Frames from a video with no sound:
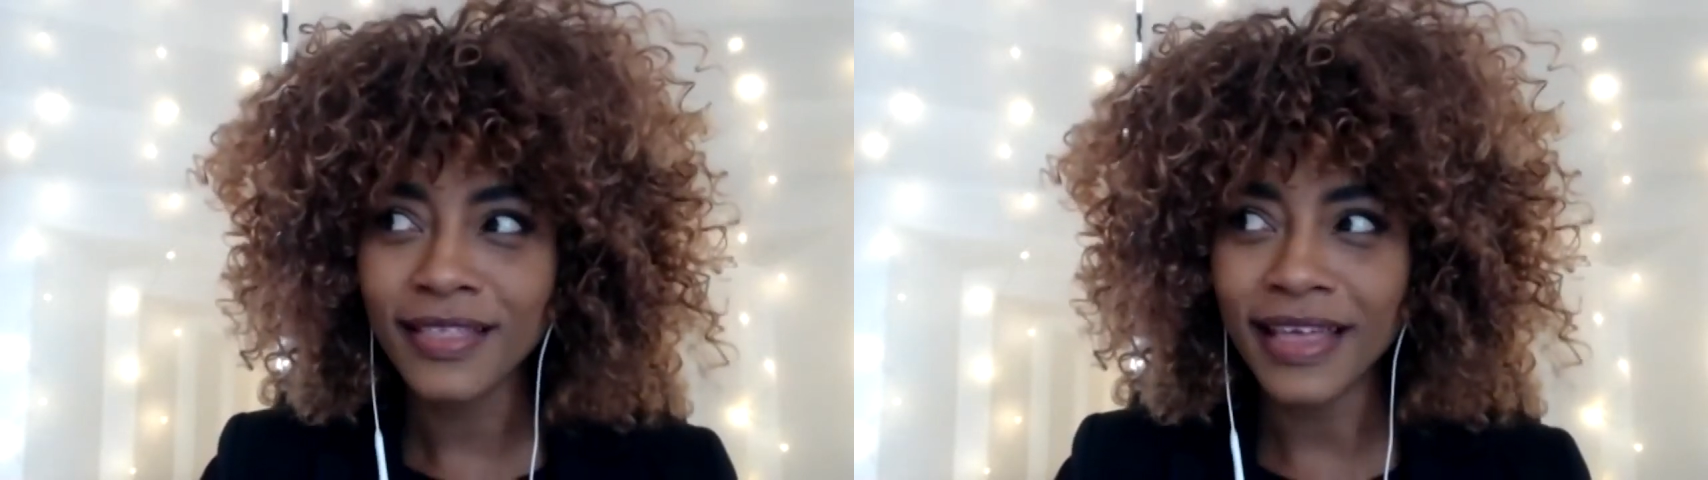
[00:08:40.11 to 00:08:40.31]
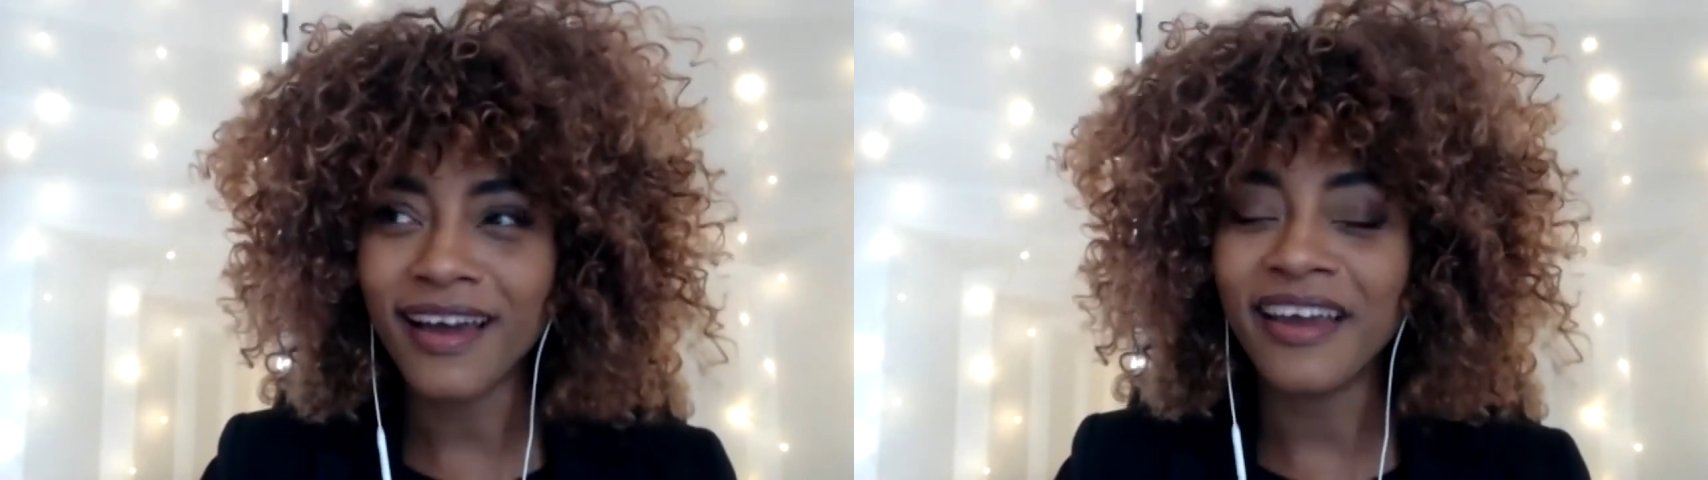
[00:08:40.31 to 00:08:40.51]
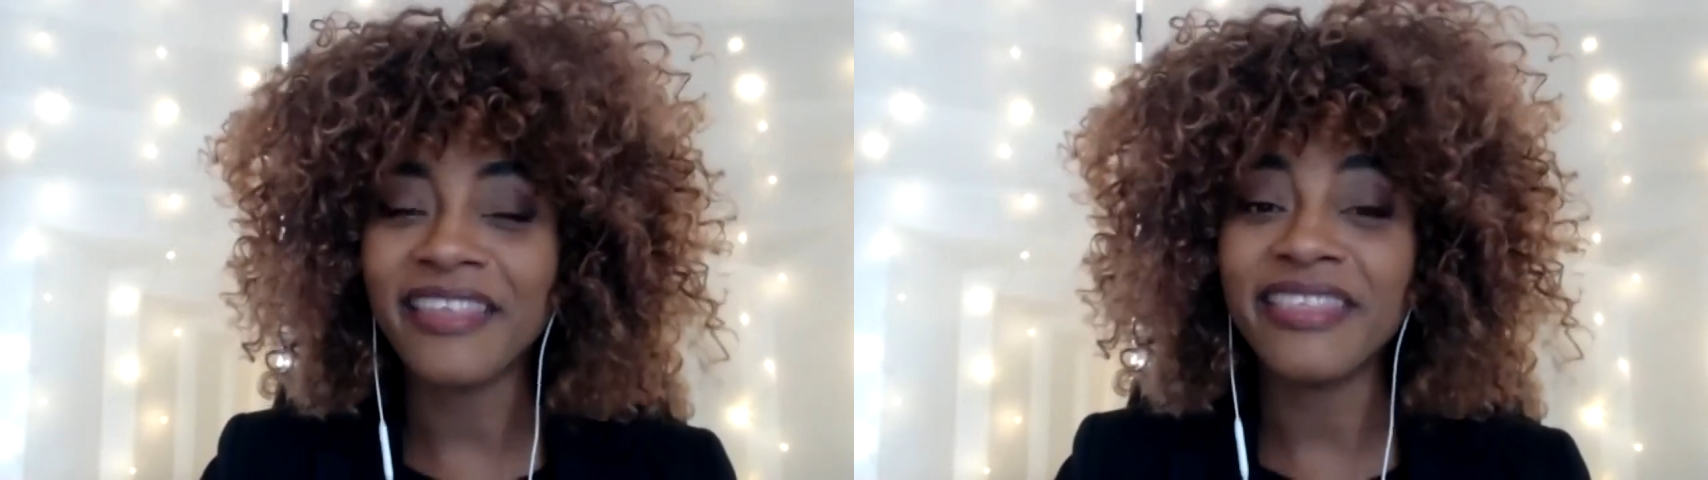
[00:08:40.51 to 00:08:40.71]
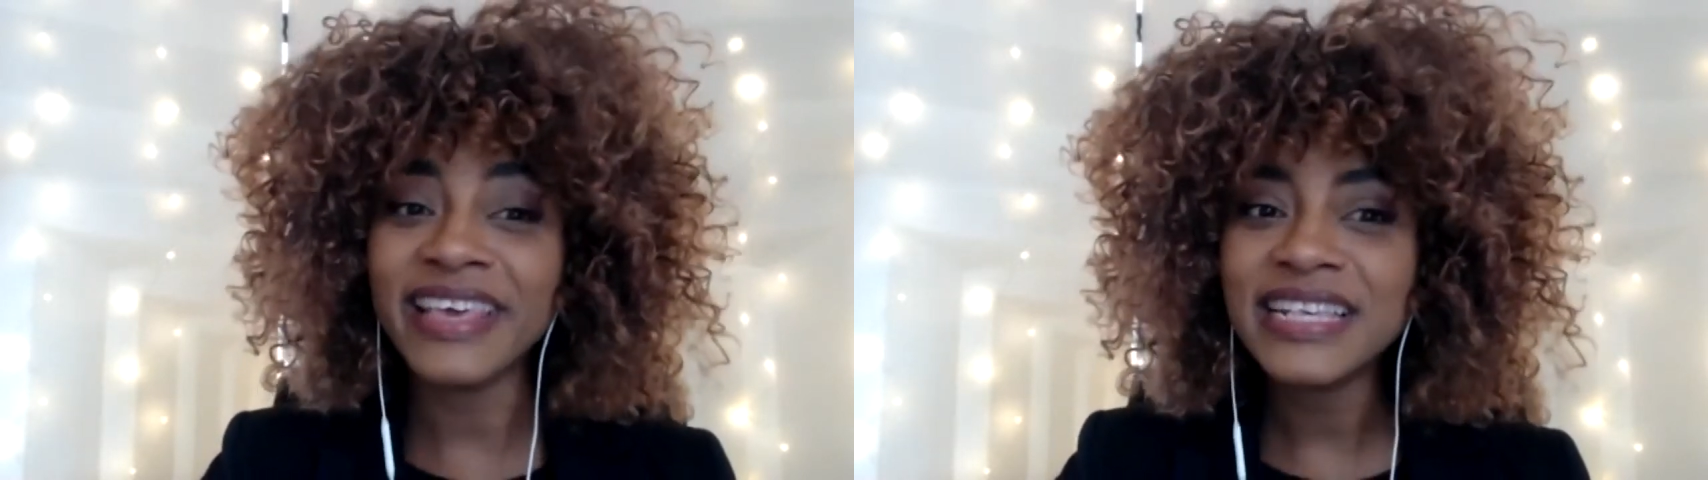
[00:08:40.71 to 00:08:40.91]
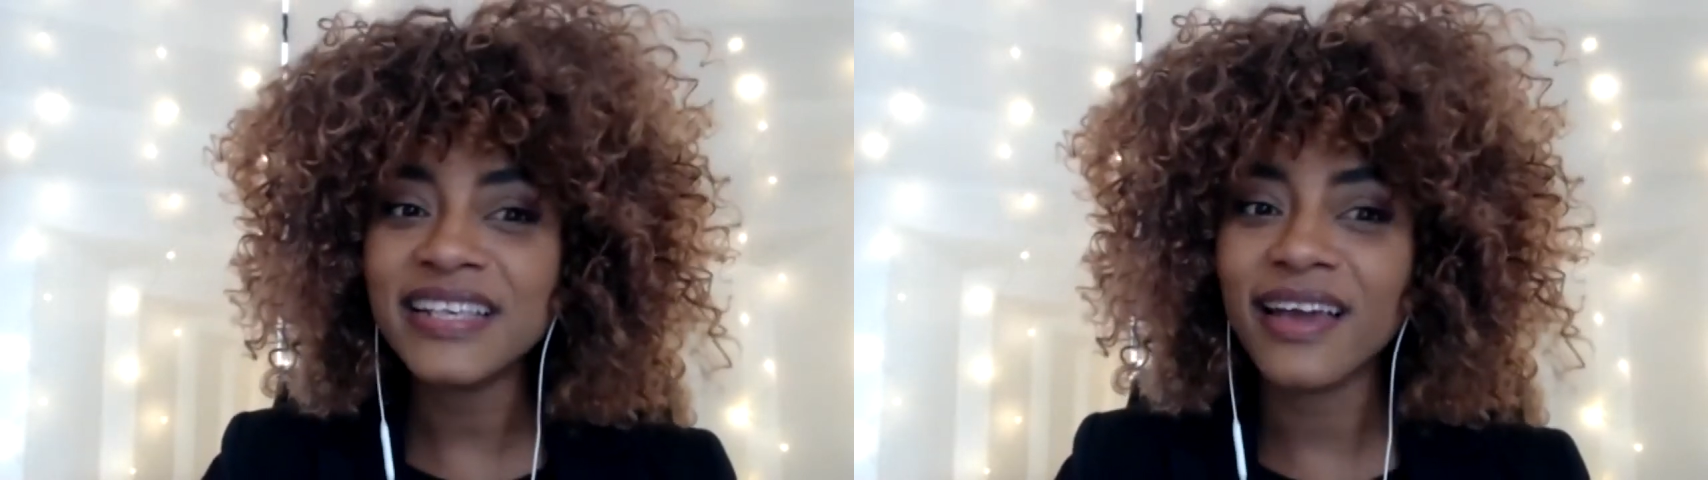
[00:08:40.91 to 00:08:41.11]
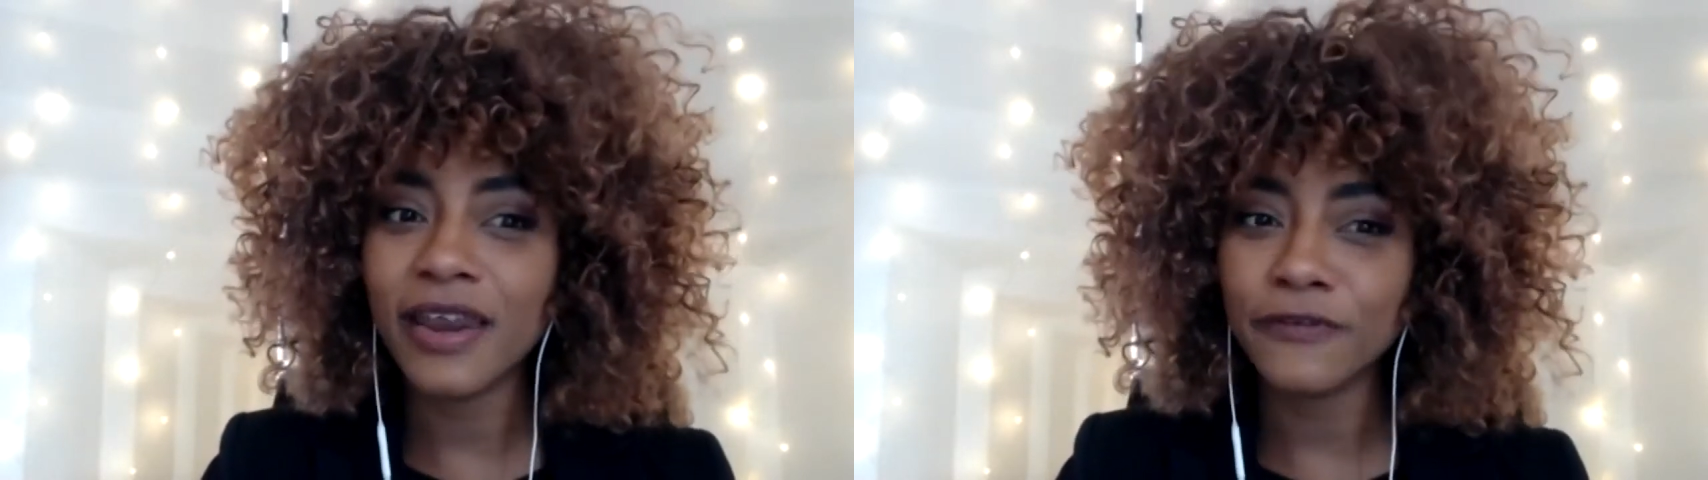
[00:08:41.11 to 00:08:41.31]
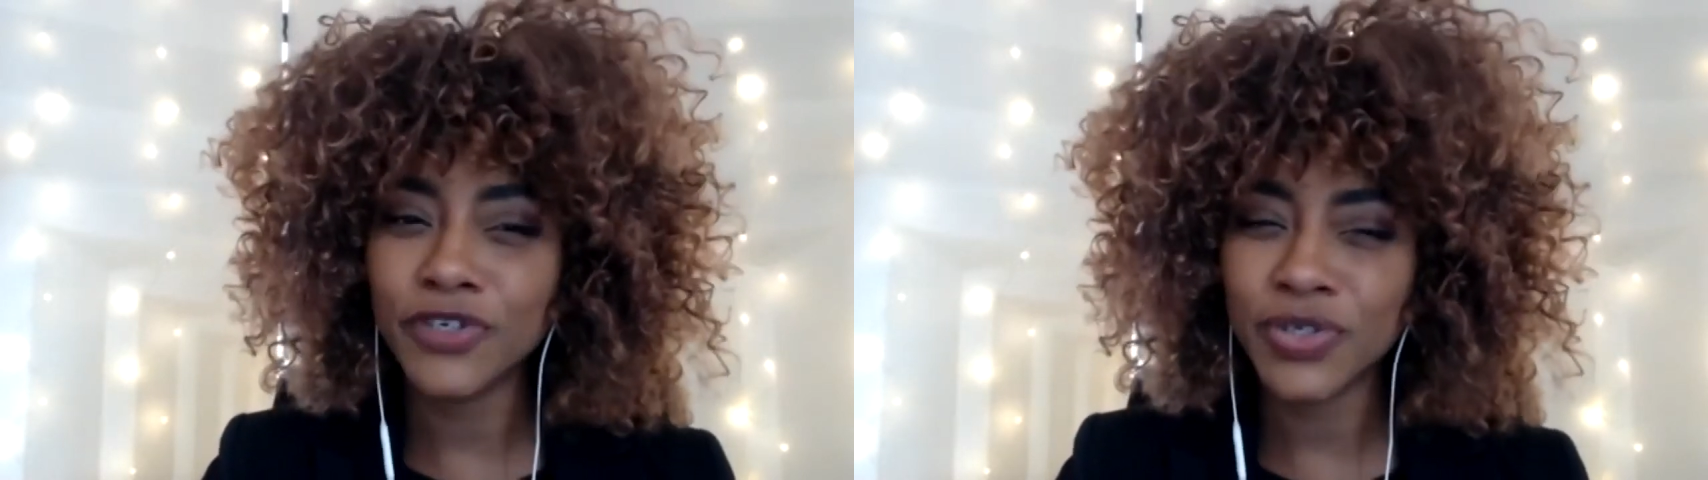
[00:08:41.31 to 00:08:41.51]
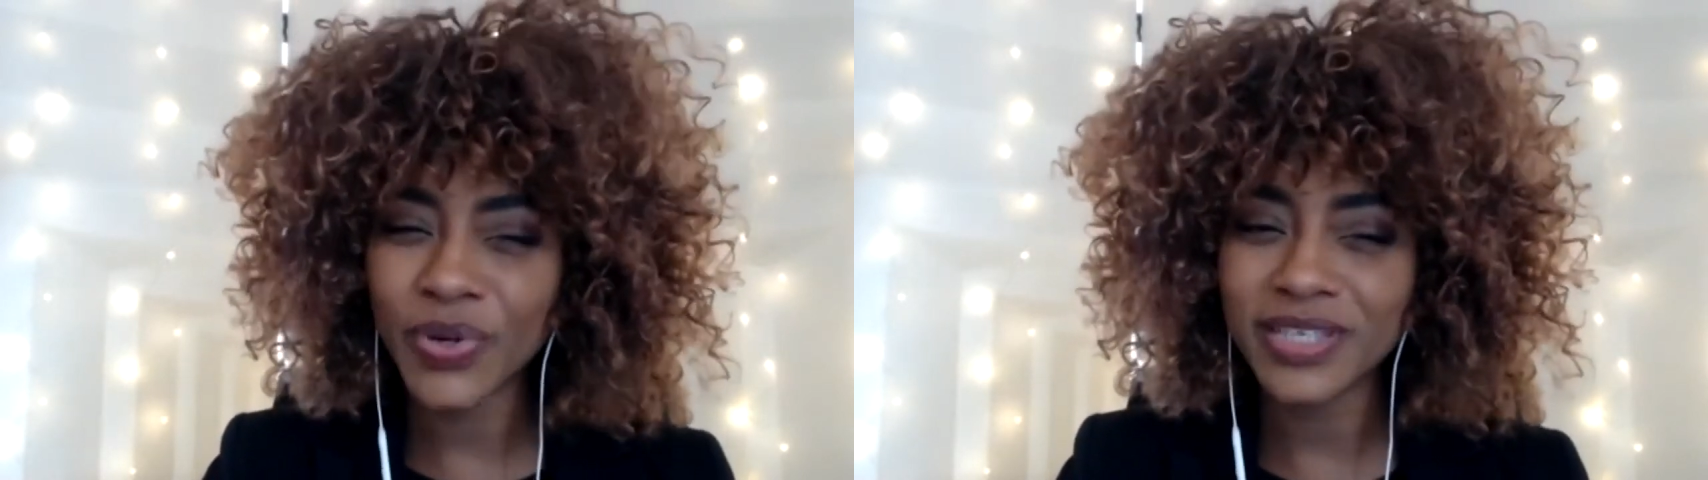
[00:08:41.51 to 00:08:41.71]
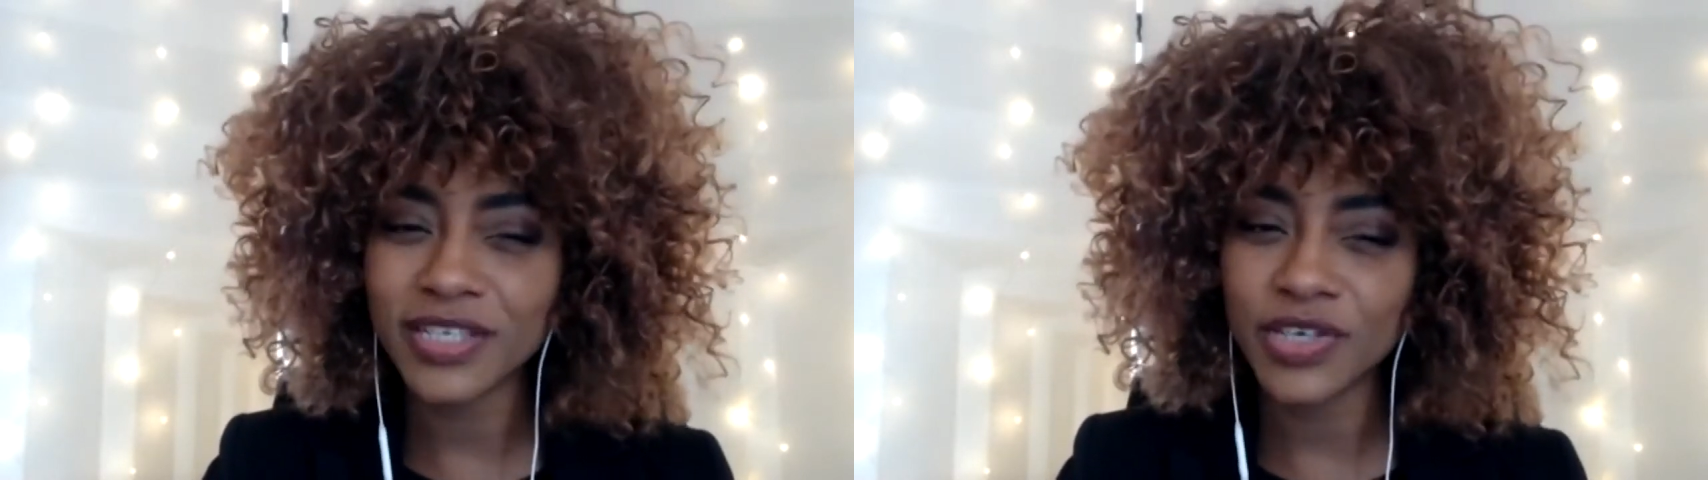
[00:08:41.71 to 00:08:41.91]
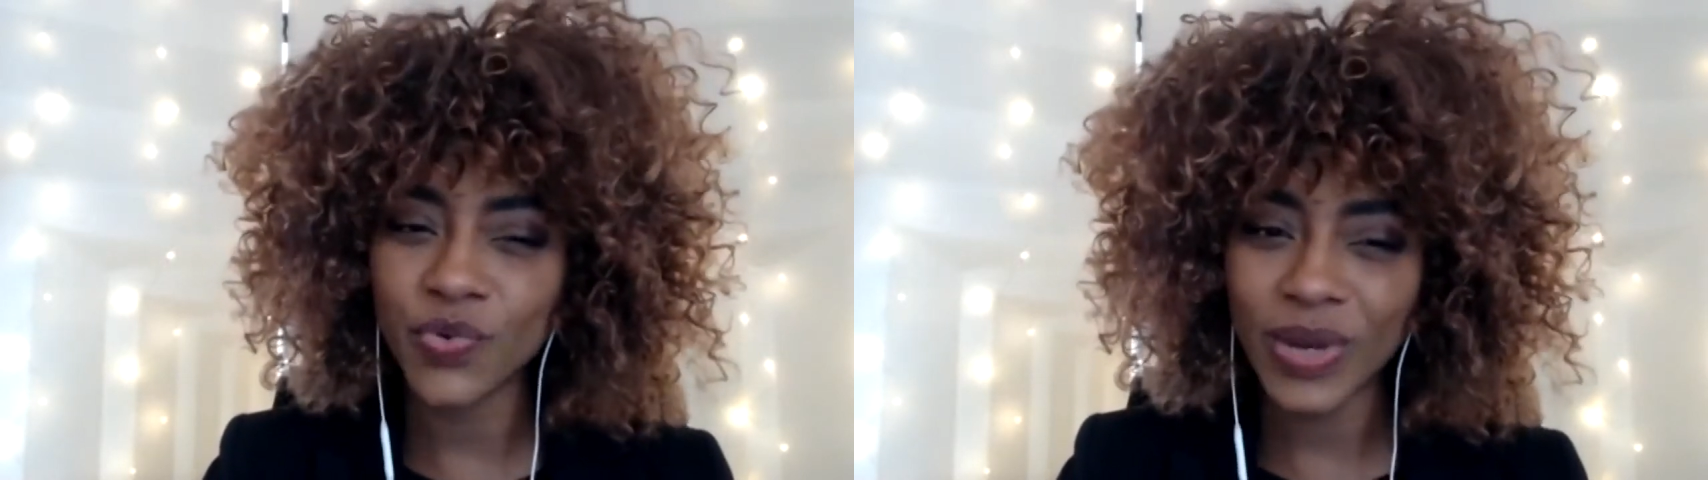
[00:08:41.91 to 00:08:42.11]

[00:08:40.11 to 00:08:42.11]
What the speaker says: Like, are these the kind of choices you